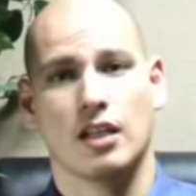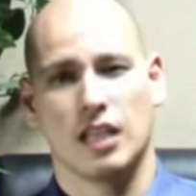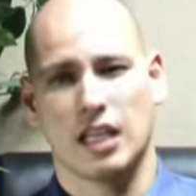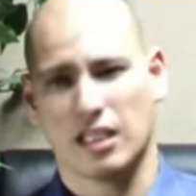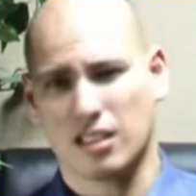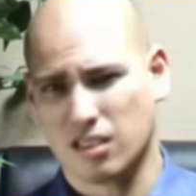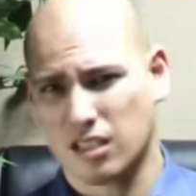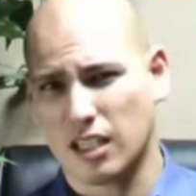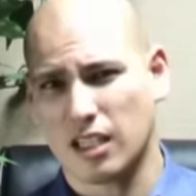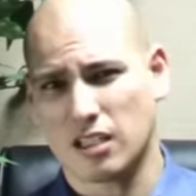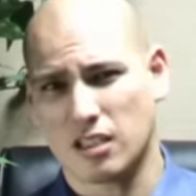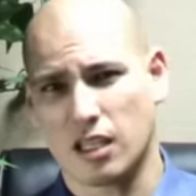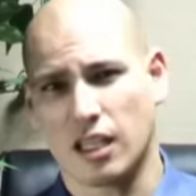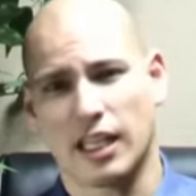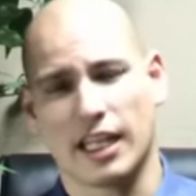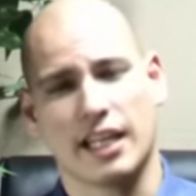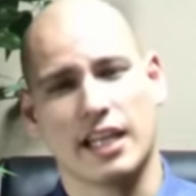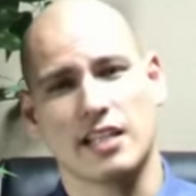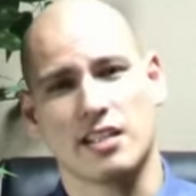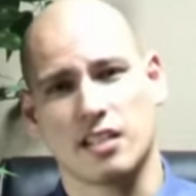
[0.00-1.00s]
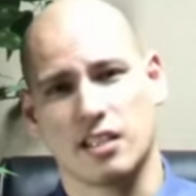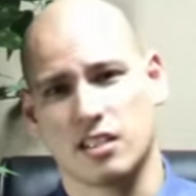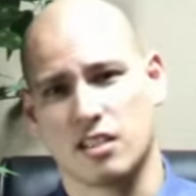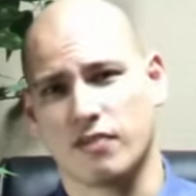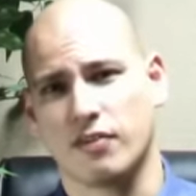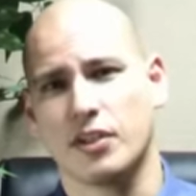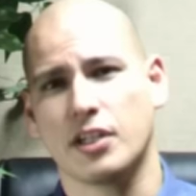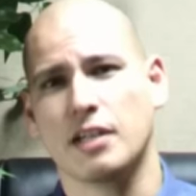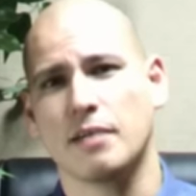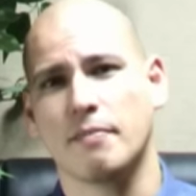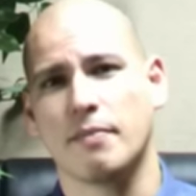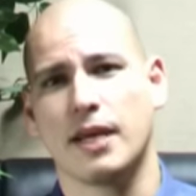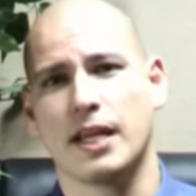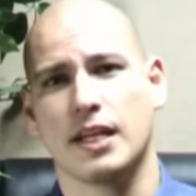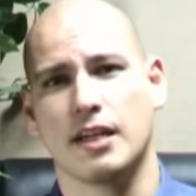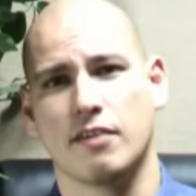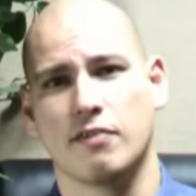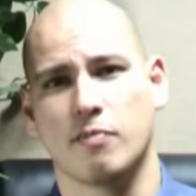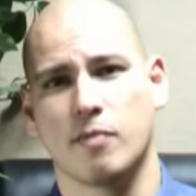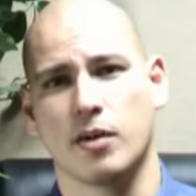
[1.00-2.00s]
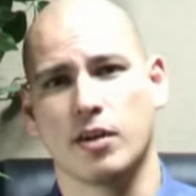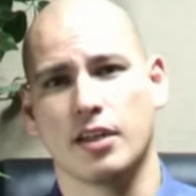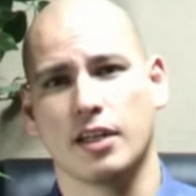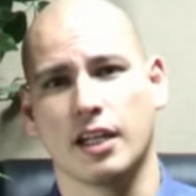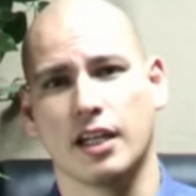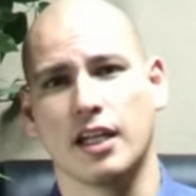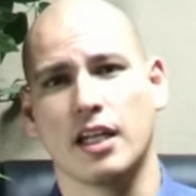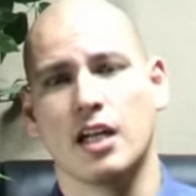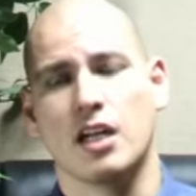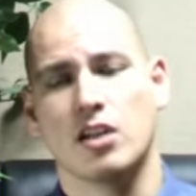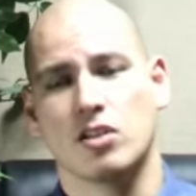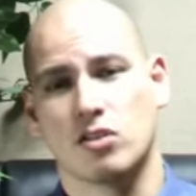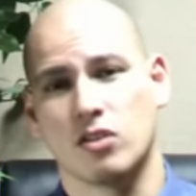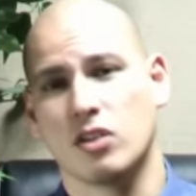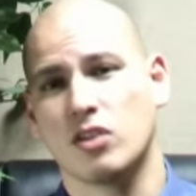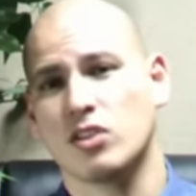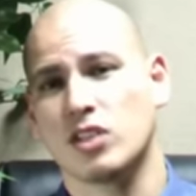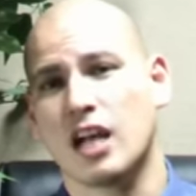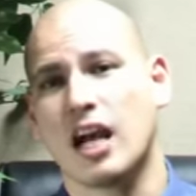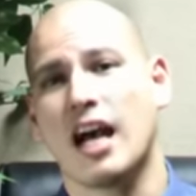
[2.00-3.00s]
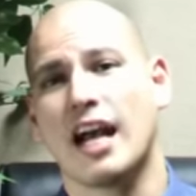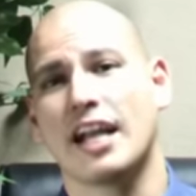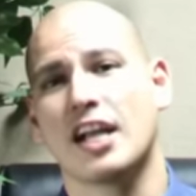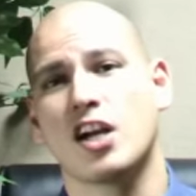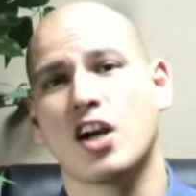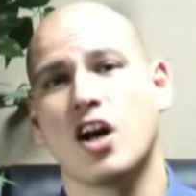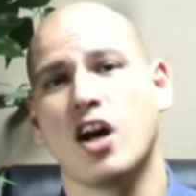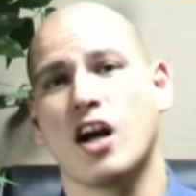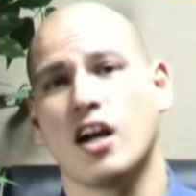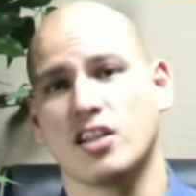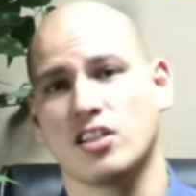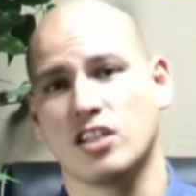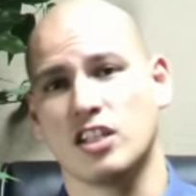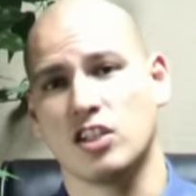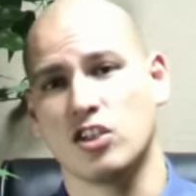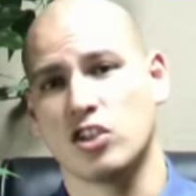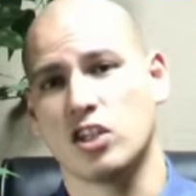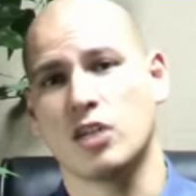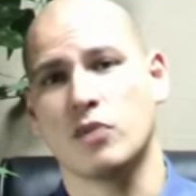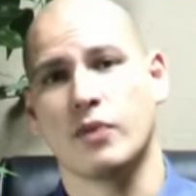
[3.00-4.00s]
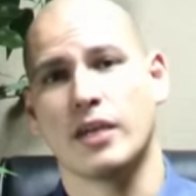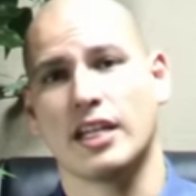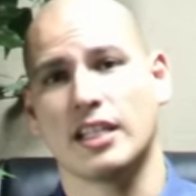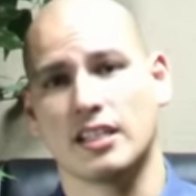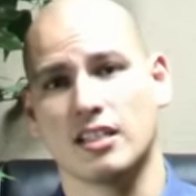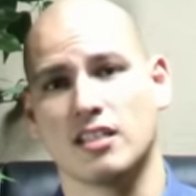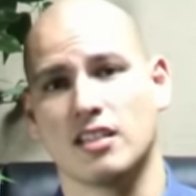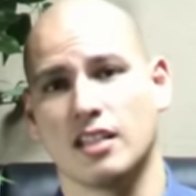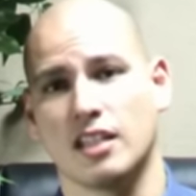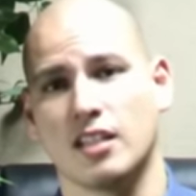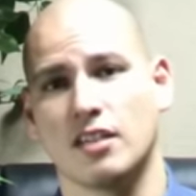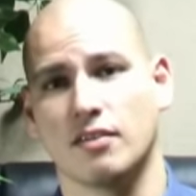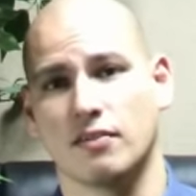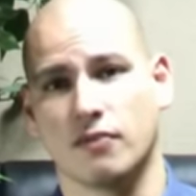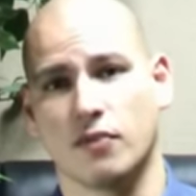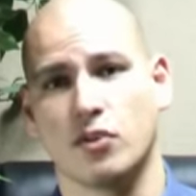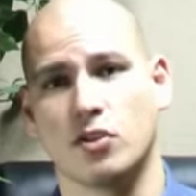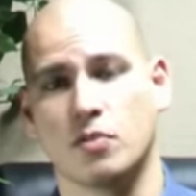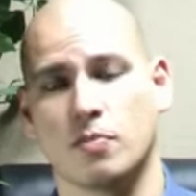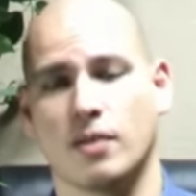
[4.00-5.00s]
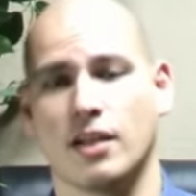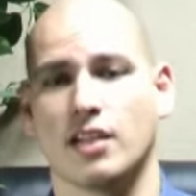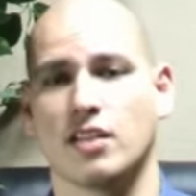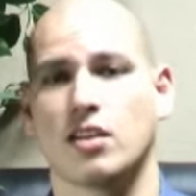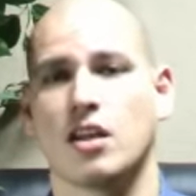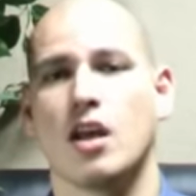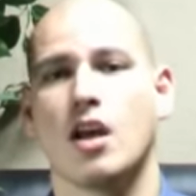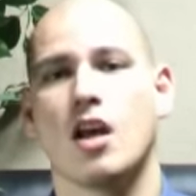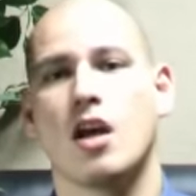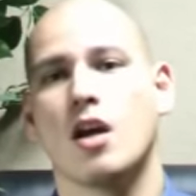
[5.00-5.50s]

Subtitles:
it's like I said, it's a very competitive market. So there's a high cost in generating this lead in the first place.